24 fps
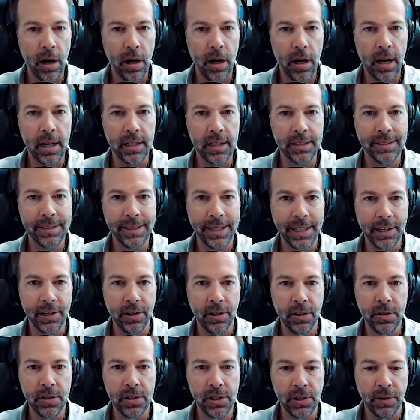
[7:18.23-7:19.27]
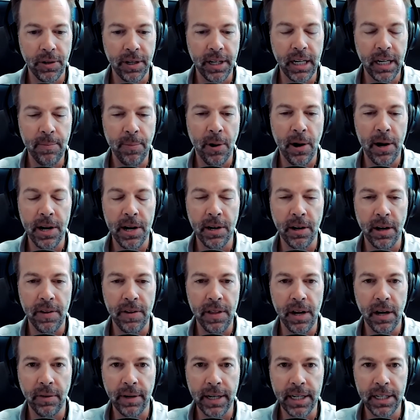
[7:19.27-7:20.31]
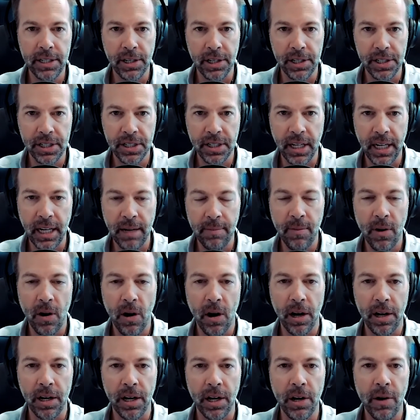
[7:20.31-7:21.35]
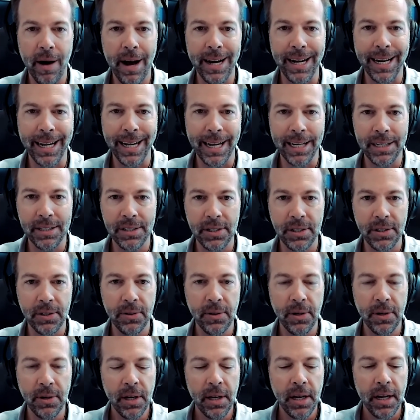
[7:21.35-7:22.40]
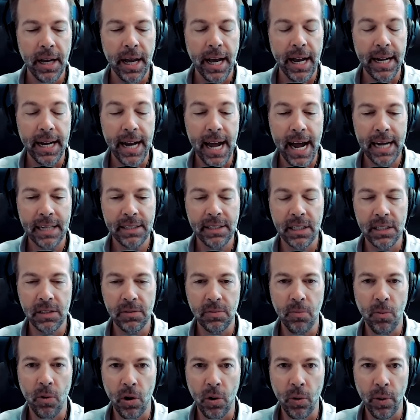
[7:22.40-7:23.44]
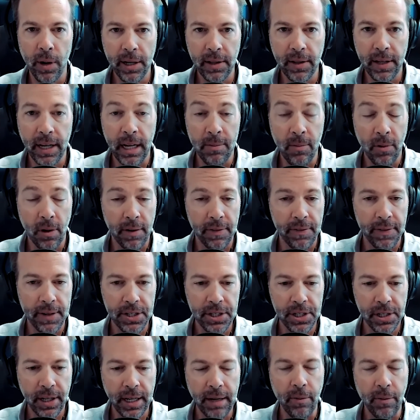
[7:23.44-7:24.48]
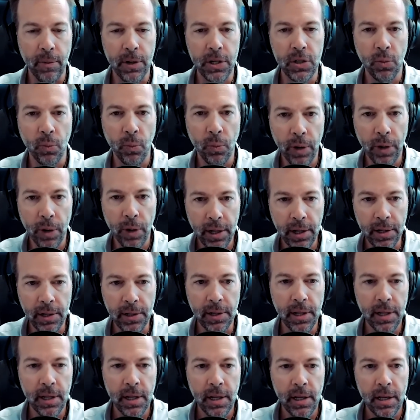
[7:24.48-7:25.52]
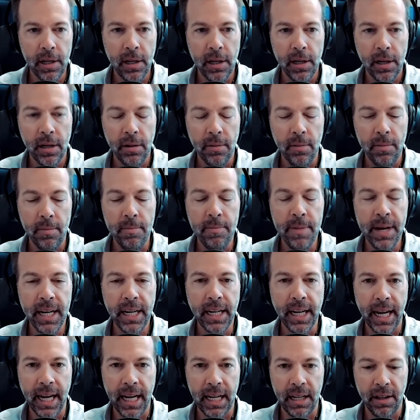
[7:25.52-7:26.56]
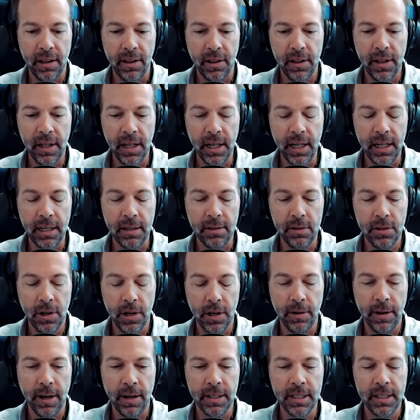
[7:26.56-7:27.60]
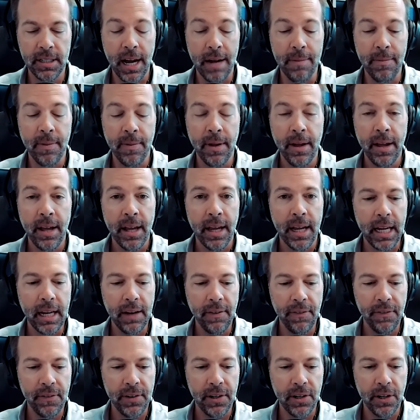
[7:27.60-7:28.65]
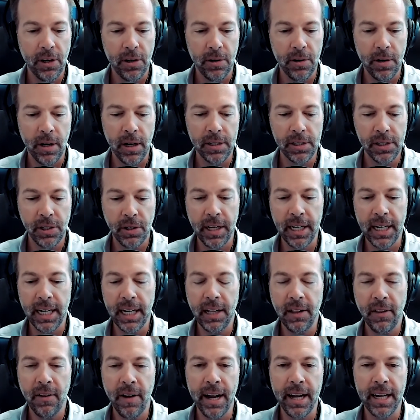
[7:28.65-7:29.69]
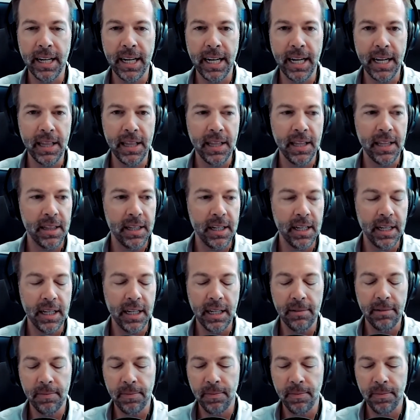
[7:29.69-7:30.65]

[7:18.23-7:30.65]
a skilled screening partner and their research team are going to know how to get to and access more quickly and more efficiently, which will mitigate the turnaround time. If you're a screening client in the